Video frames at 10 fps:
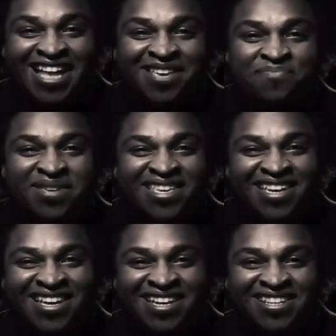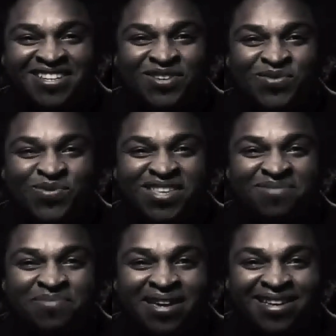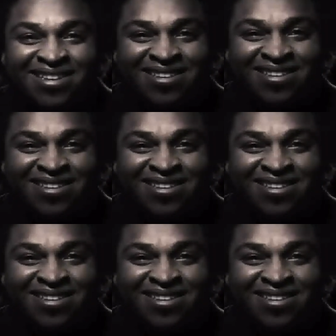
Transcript: let it begin with me.